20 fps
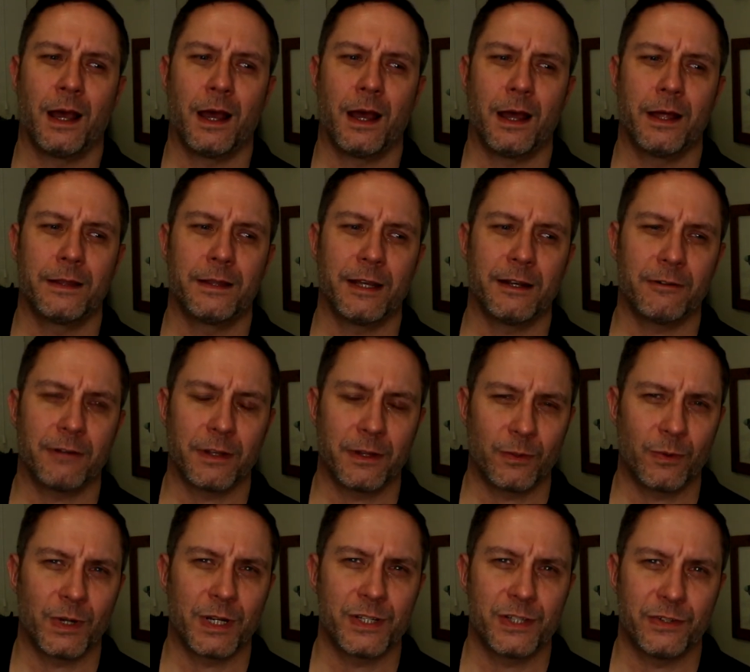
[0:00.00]
There are
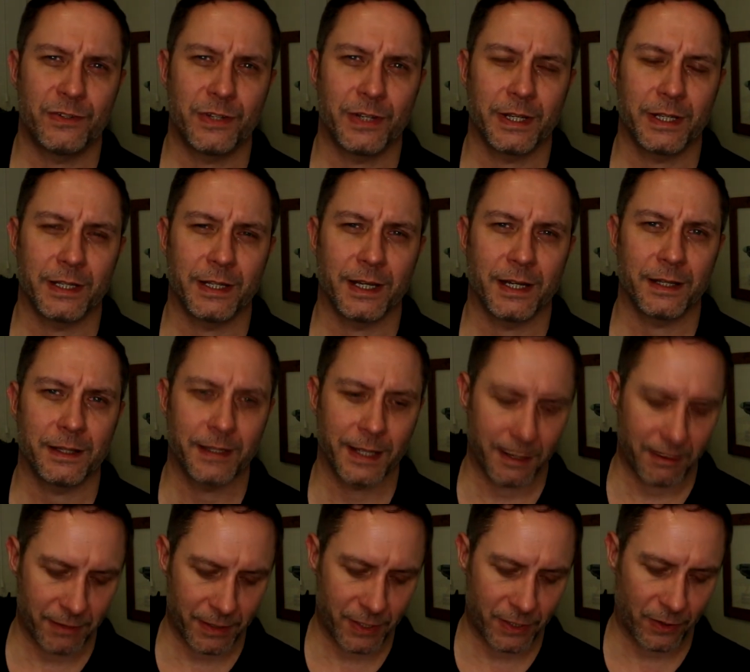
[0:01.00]
other ways of doing that.
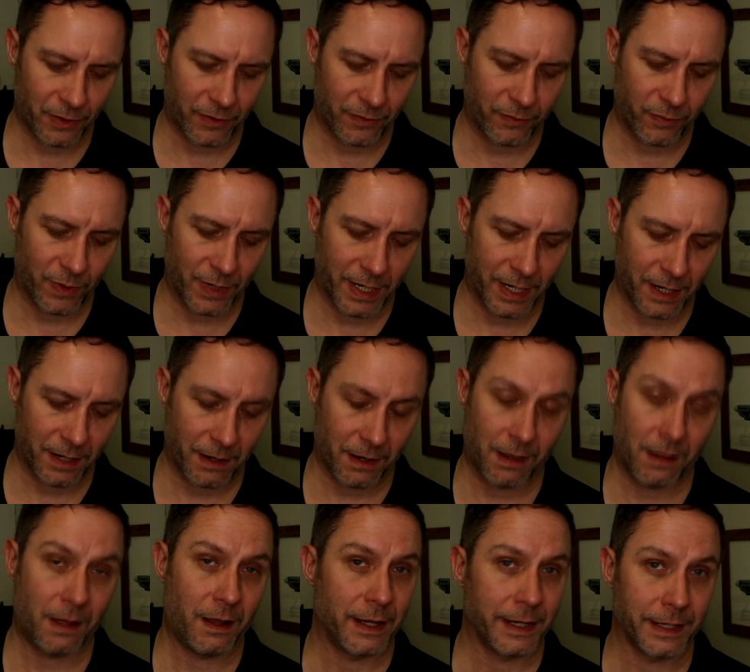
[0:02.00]
There is software
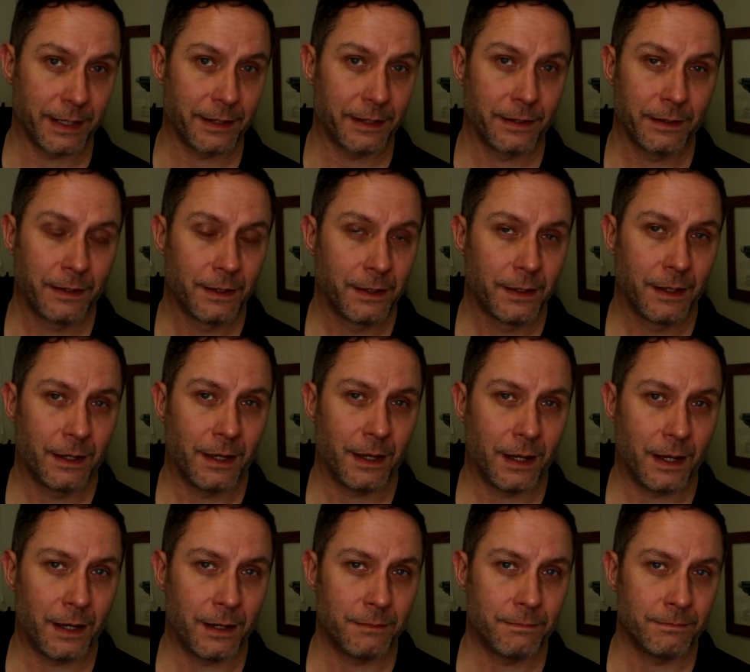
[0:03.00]
like
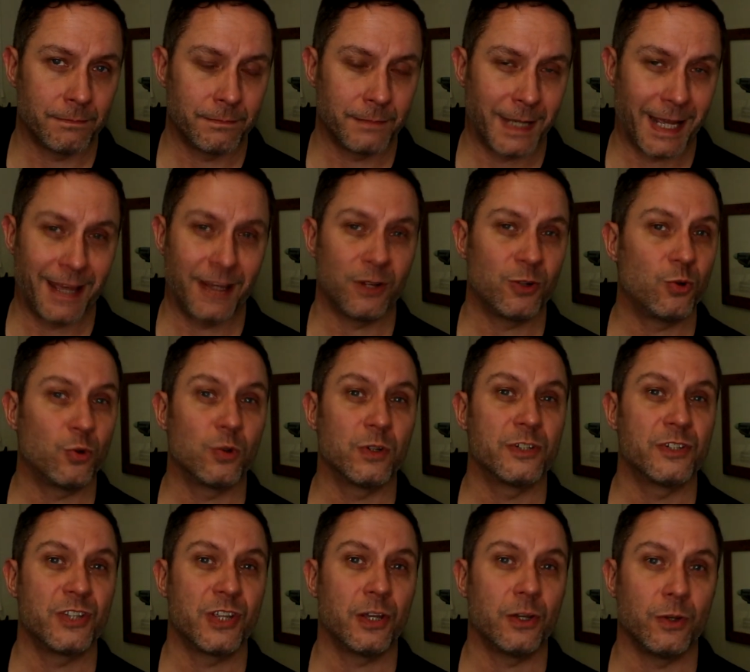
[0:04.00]

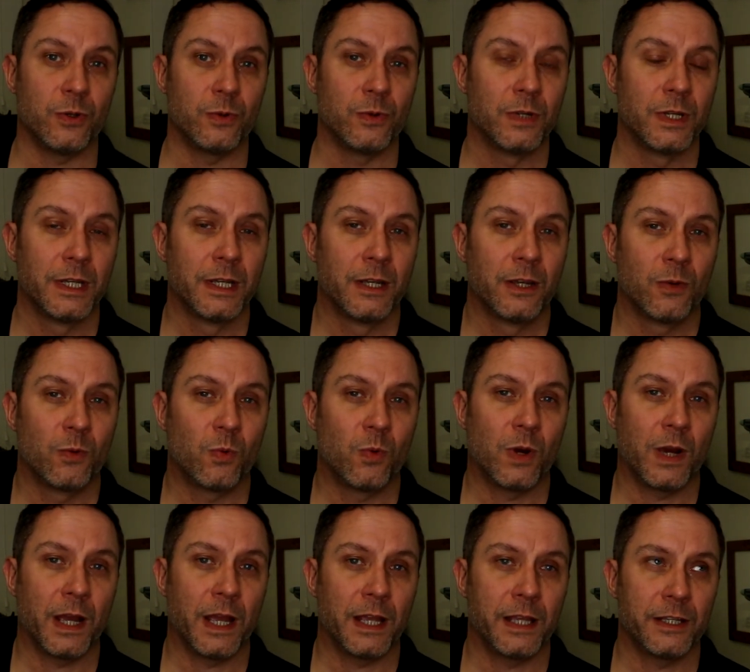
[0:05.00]
Airhauler 2,
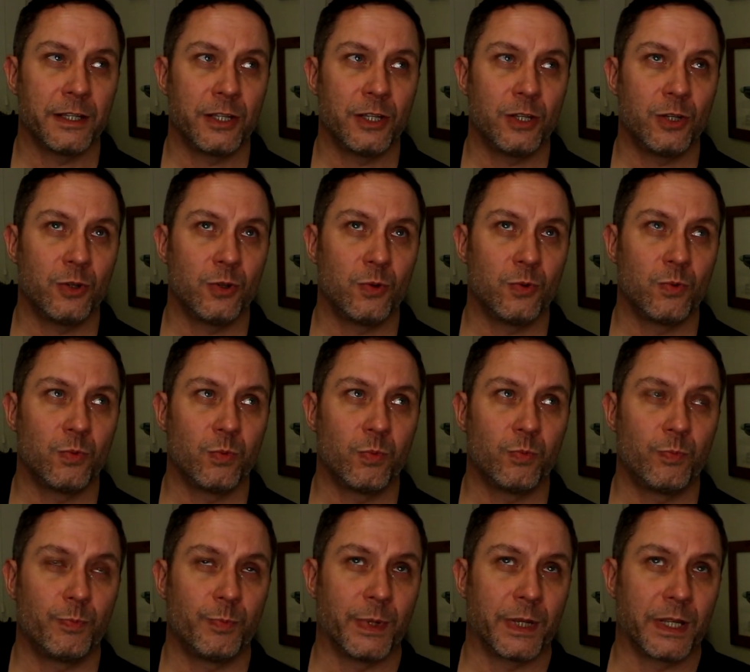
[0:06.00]
where you
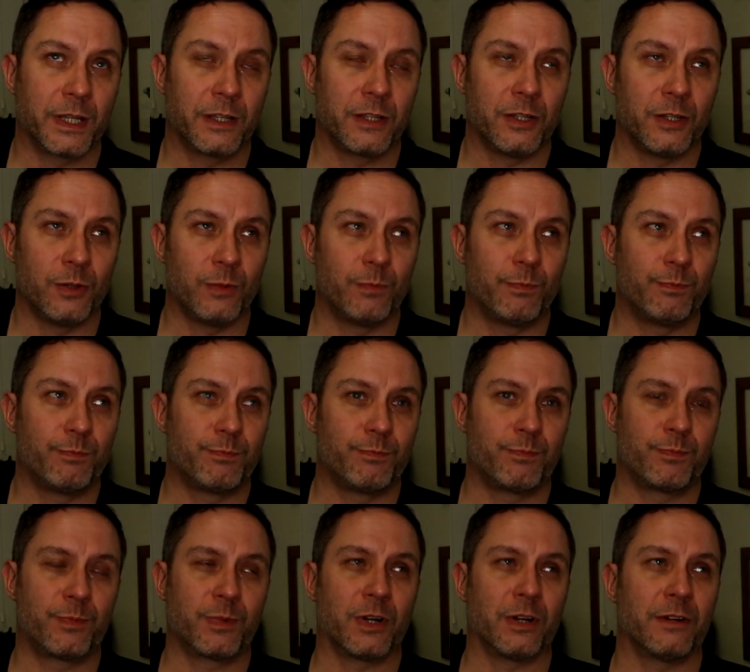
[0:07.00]

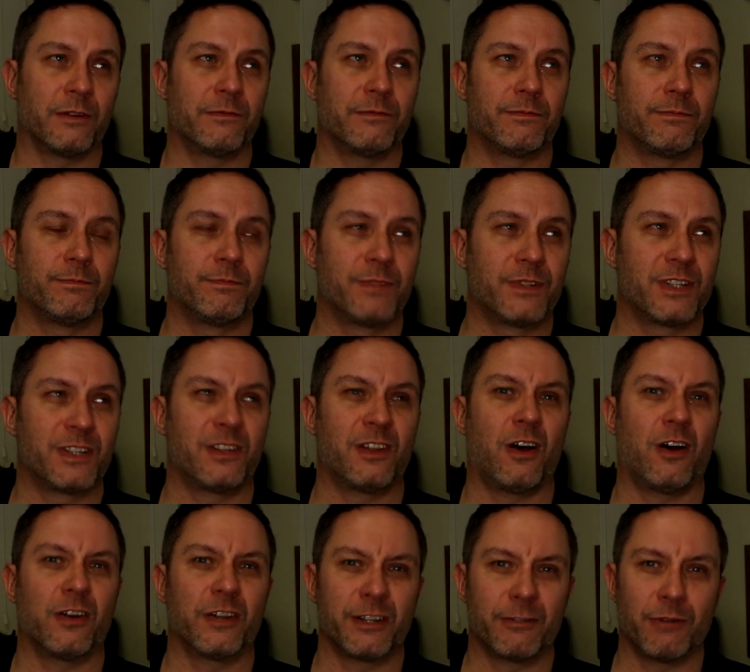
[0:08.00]
kind of
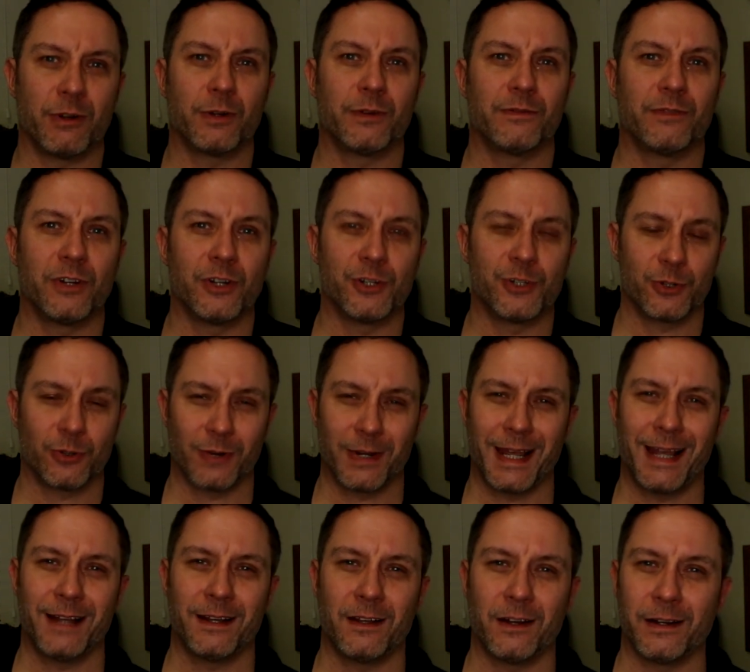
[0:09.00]
start your own
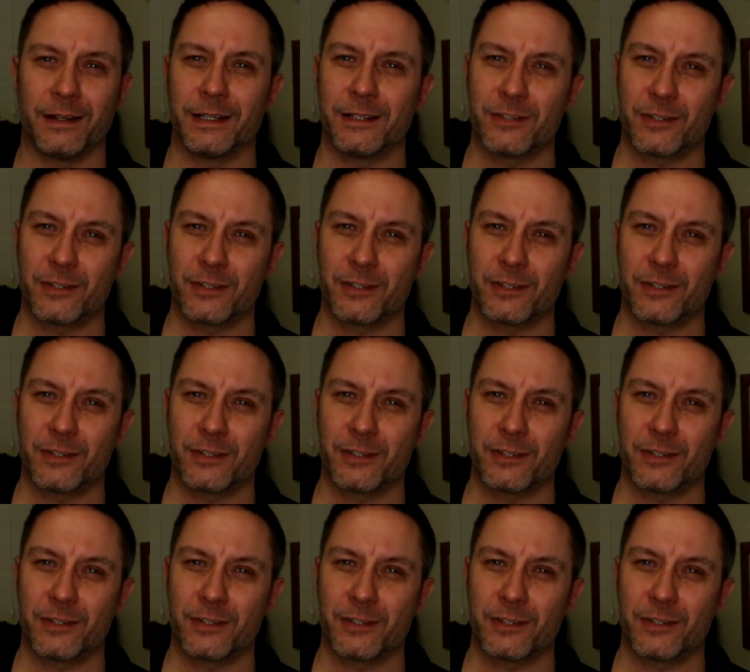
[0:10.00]
virtual airline.